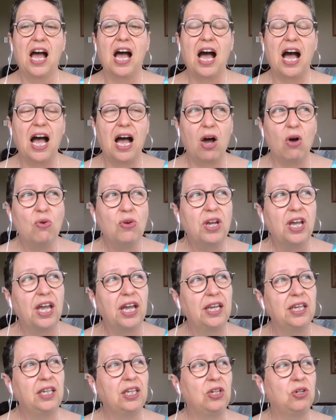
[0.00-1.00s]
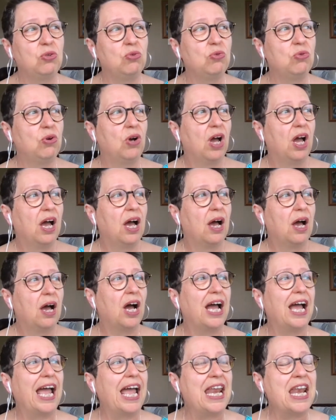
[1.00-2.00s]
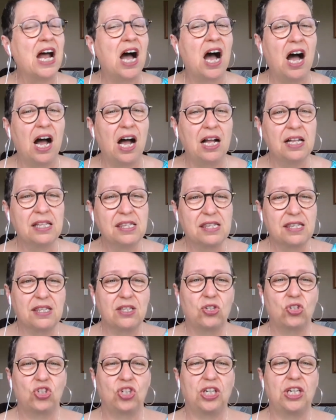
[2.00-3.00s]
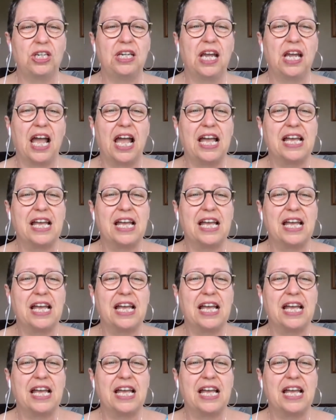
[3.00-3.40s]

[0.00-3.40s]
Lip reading: How can you enhance the chi,